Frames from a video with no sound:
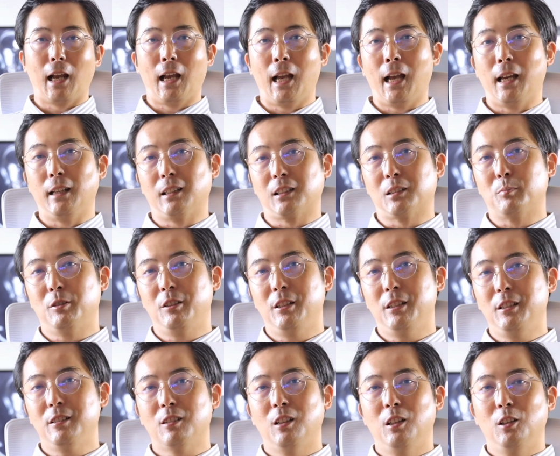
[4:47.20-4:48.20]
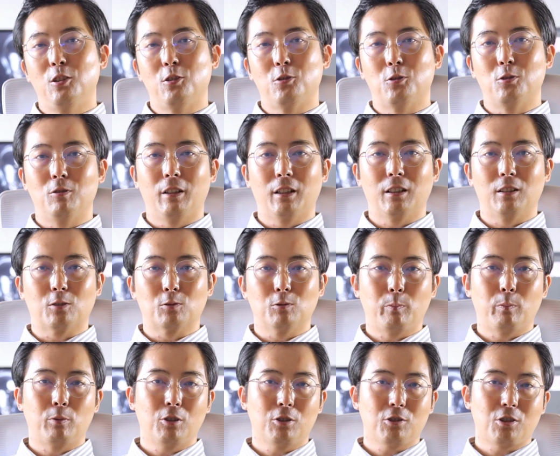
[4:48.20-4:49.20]
I had experience during a
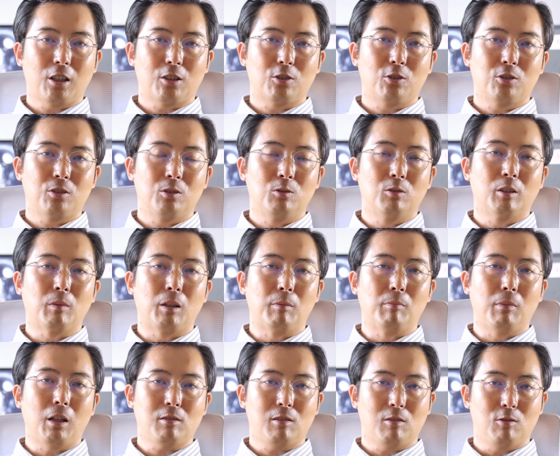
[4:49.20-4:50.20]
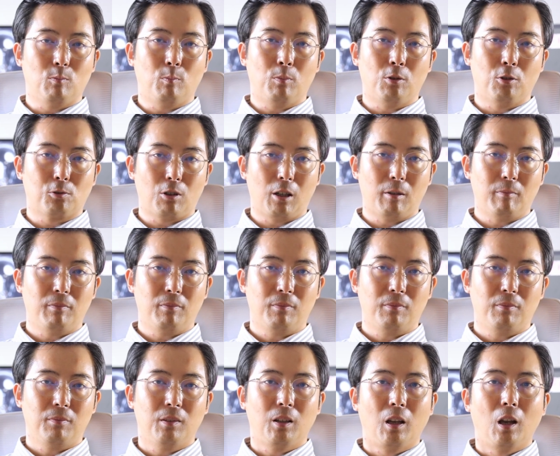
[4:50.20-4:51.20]
group project during my master program.
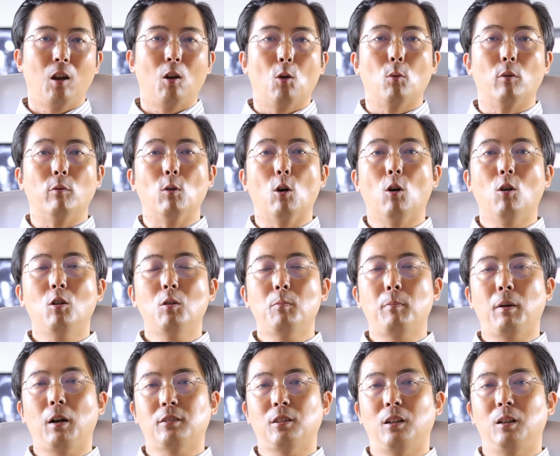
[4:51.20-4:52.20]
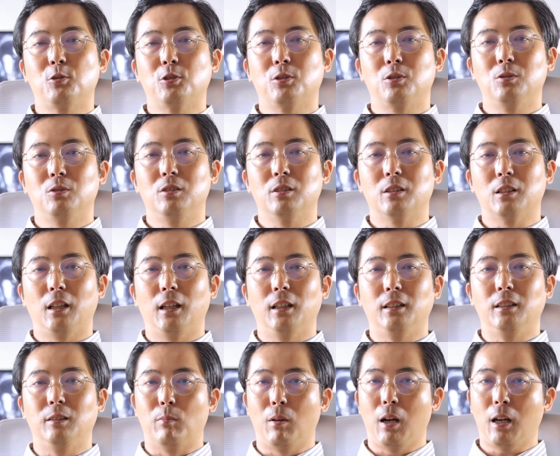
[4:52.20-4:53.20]
We were all part-time students
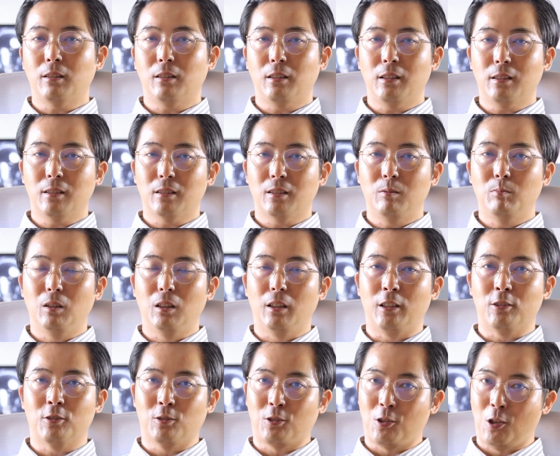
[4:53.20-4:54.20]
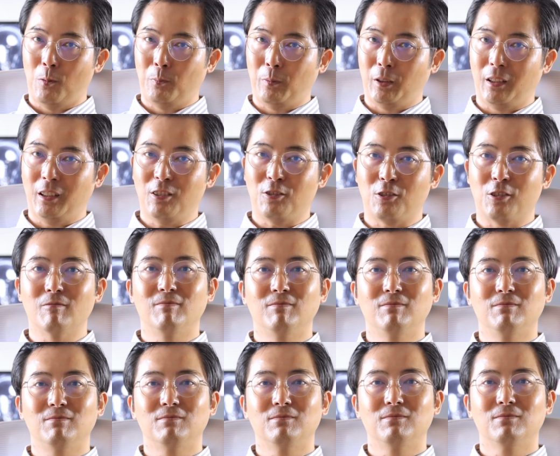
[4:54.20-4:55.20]
and in marketing simulation competition.
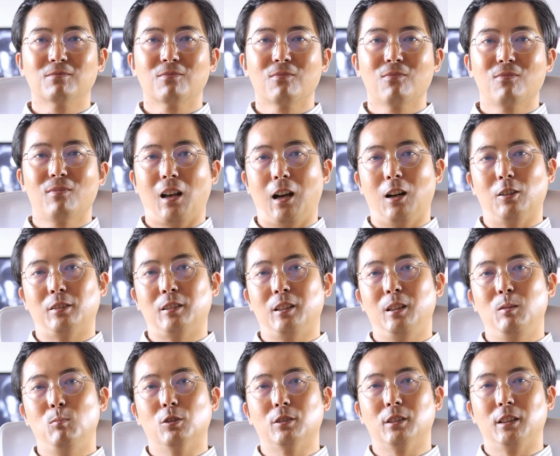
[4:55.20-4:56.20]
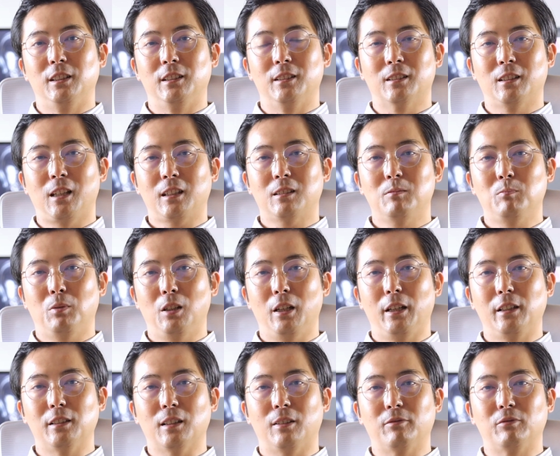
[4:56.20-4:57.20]
Our team was in the second
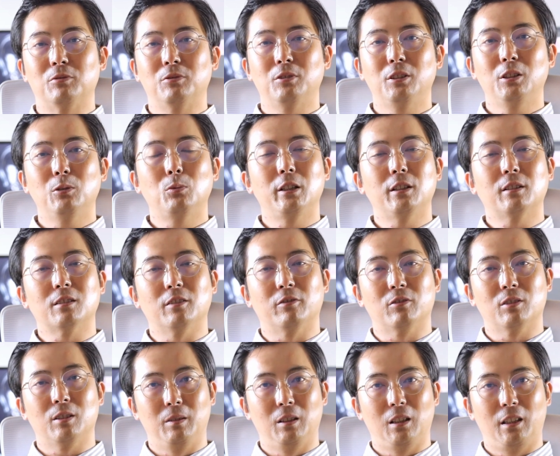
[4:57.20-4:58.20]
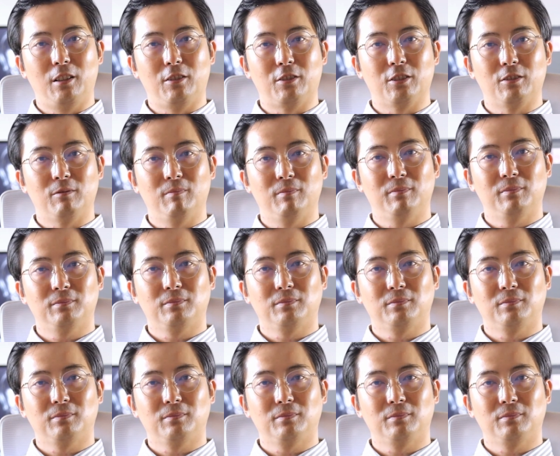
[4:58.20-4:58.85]
place after 3 weeks of simulation.